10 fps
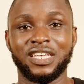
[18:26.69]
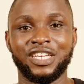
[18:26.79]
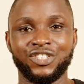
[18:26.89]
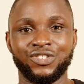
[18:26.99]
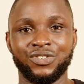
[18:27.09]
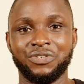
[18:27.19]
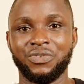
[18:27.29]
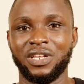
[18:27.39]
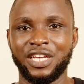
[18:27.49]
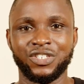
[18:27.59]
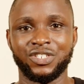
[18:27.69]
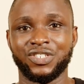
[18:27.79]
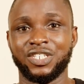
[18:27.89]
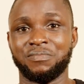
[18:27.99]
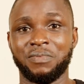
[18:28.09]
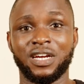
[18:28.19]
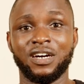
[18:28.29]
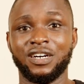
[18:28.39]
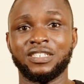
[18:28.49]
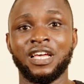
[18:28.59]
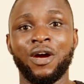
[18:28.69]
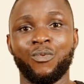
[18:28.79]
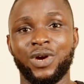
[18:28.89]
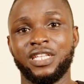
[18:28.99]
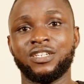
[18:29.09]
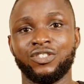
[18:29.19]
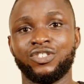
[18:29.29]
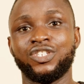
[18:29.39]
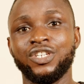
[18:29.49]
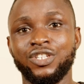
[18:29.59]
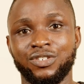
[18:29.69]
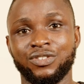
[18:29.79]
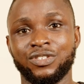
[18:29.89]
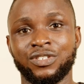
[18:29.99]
issue in relationships because when it continues,